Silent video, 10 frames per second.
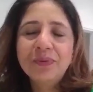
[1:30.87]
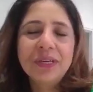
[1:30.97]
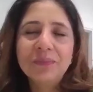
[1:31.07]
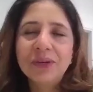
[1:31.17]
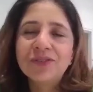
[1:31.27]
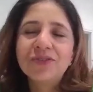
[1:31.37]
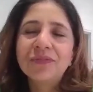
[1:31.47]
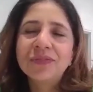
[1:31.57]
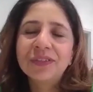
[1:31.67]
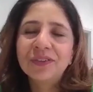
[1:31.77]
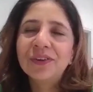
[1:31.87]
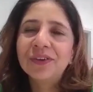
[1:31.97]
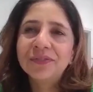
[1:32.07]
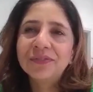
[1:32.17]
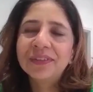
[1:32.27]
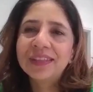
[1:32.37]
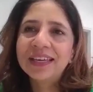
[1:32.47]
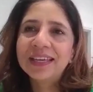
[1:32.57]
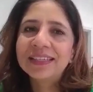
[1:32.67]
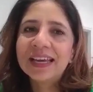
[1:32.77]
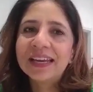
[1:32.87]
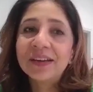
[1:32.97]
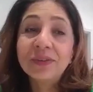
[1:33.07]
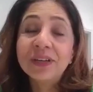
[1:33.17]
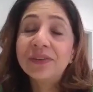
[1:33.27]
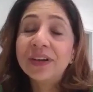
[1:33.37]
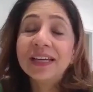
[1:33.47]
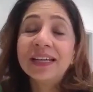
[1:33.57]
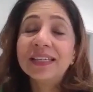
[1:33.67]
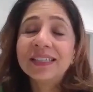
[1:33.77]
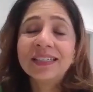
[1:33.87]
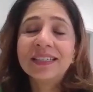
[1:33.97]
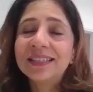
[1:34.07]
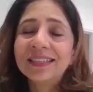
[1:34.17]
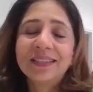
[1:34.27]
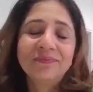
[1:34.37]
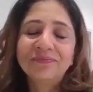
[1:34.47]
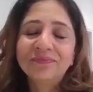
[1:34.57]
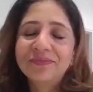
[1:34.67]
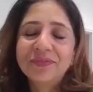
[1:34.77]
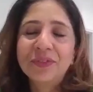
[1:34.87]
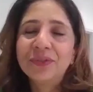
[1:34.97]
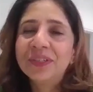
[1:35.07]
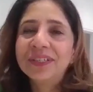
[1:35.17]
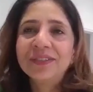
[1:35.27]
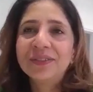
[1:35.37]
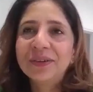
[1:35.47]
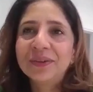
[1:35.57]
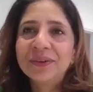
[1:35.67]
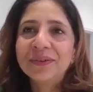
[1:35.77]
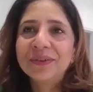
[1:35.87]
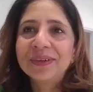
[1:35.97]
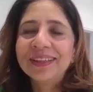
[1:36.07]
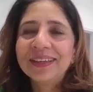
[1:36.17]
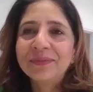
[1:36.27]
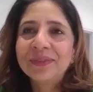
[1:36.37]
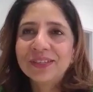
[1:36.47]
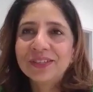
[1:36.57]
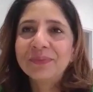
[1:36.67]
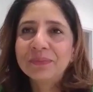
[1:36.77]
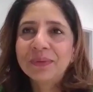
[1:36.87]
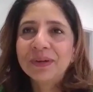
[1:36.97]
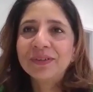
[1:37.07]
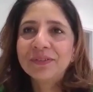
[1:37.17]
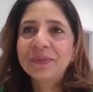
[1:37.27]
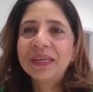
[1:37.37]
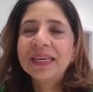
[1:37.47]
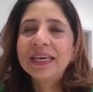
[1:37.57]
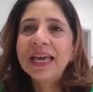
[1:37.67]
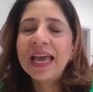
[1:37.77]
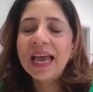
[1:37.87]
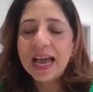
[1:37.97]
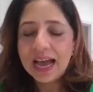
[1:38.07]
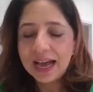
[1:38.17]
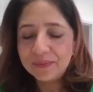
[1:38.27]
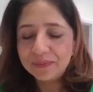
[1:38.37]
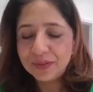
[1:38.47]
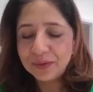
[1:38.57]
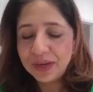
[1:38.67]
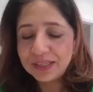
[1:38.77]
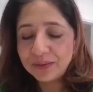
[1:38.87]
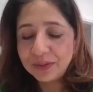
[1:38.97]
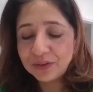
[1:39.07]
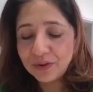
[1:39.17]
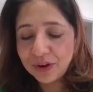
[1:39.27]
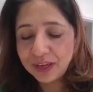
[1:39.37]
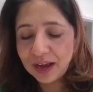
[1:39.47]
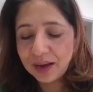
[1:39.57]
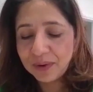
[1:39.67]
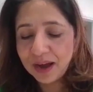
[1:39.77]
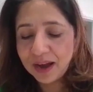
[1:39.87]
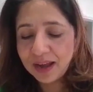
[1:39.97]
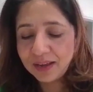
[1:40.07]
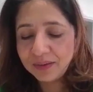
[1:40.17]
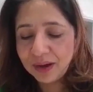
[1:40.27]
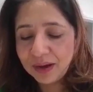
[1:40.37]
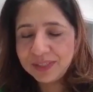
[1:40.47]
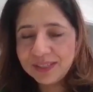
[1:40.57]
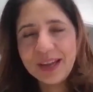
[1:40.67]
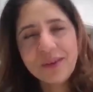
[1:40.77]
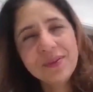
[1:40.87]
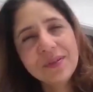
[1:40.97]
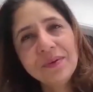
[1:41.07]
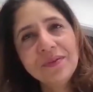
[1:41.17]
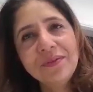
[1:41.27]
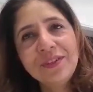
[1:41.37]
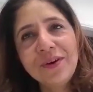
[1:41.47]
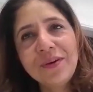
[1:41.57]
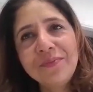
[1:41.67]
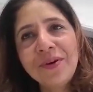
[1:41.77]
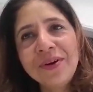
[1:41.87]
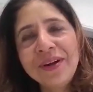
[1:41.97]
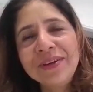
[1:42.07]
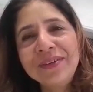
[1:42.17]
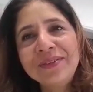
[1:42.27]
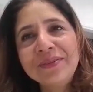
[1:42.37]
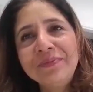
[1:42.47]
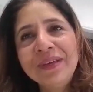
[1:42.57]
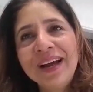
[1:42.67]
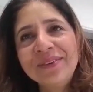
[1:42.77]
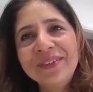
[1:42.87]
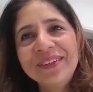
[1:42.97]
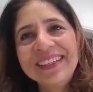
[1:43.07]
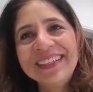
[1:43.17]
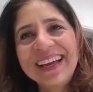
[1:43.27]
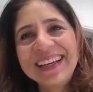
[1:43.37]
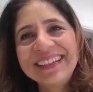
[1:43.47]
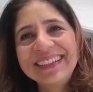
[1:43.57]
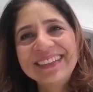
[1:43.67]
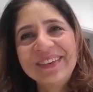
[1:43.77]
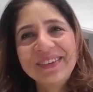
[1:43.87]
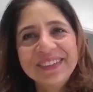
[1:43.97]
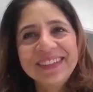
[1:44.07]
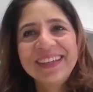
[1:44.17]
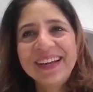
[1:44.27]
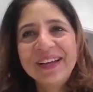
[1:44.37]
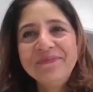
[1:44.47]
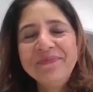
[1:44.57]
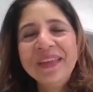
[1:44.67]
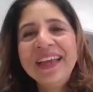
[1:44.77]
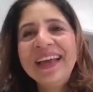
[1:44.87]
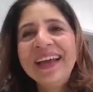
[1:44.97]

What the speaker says: pretty much driven a lot of the things. And I only realized it a few years ago that it was such a big part of me. So as I was growing up, I would say I was a bit of a tomboy. I used to be out on a cycle all the time.